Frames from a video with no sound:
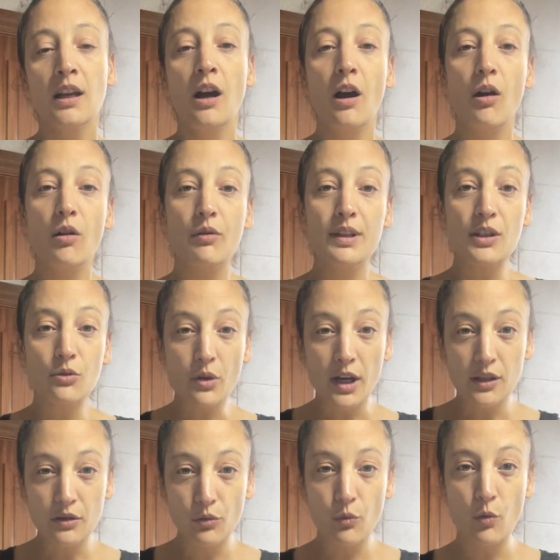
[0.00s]
Always try
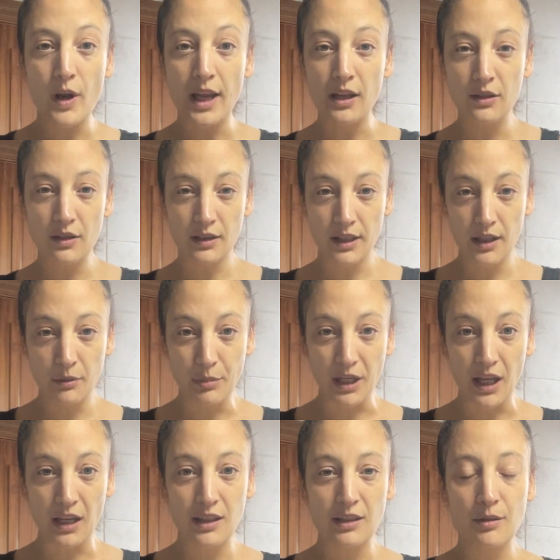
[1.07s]
to wait a little
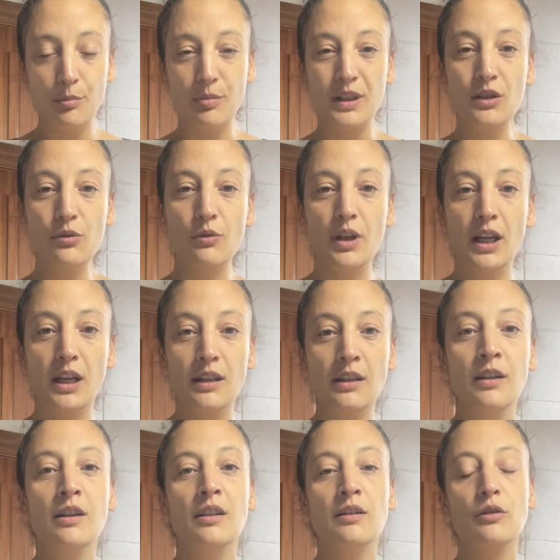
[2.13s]
bit
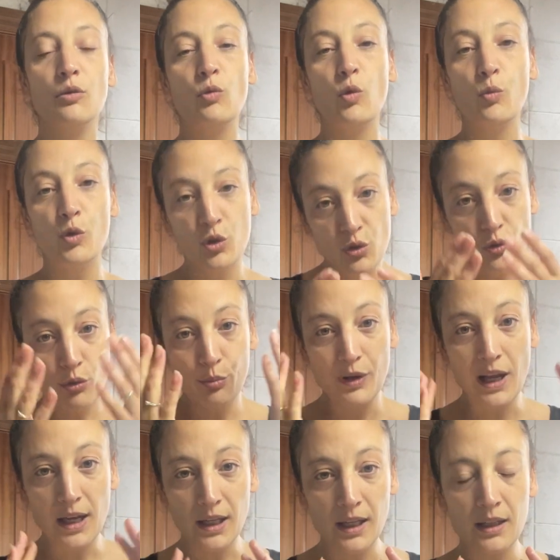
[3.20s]
between the moment you
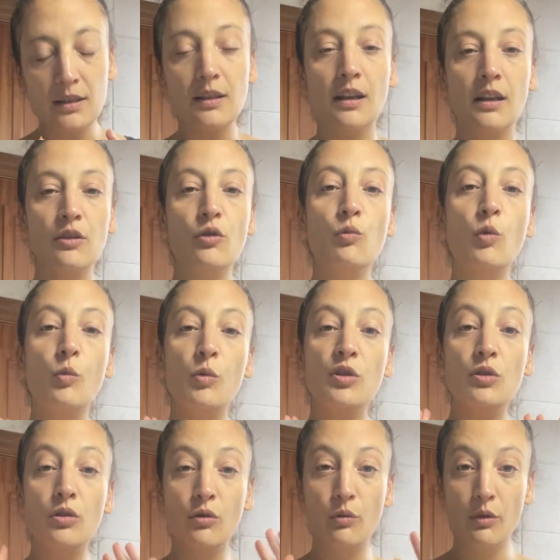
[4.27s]
apply it and the moment
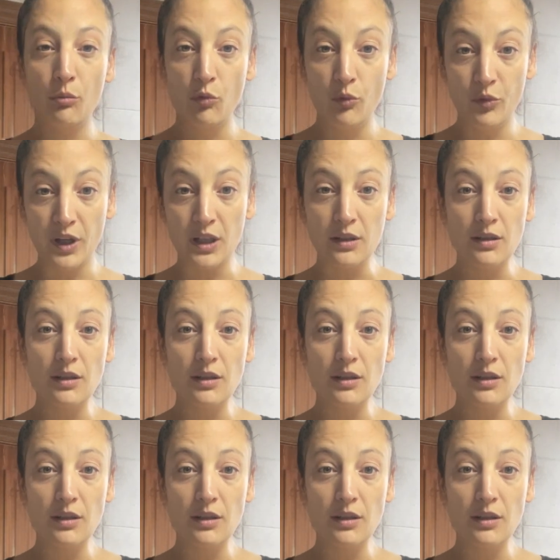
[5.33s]
you remove it.